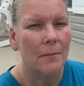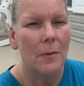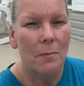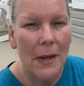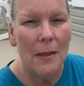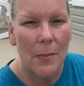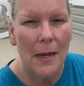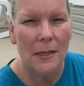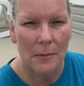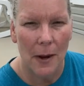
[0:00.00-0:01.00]
But be the
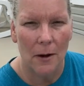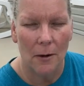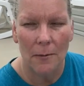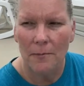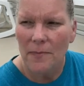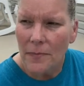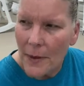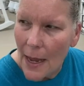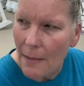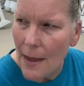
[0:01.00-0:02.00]
peacemaker.
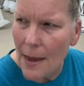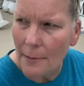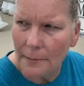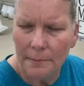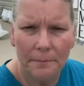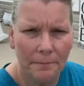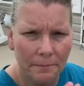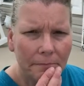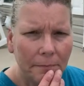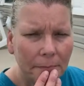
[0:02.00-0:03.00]
And then
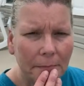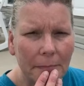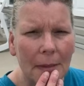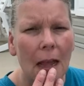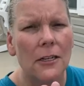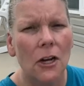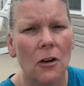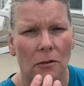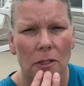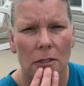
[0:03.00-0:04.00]

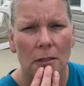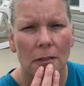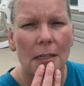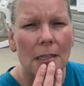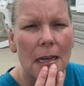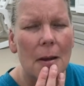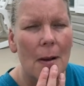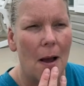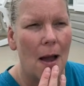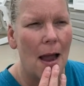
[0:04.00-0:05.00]
adults, let's think
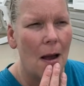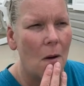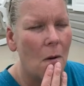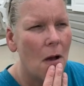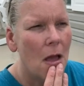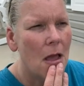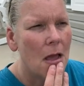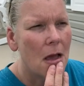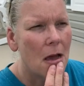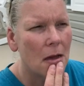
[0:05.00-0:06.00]
about how
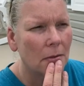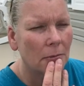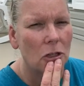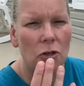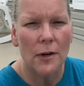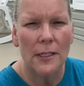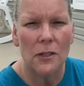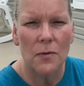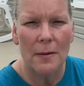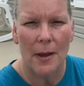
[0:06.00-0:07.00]
the
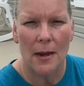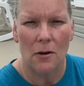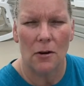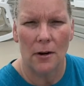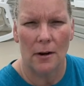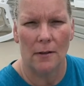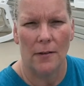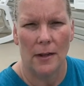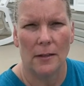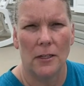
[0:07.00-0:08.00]
choices we make are going to affect the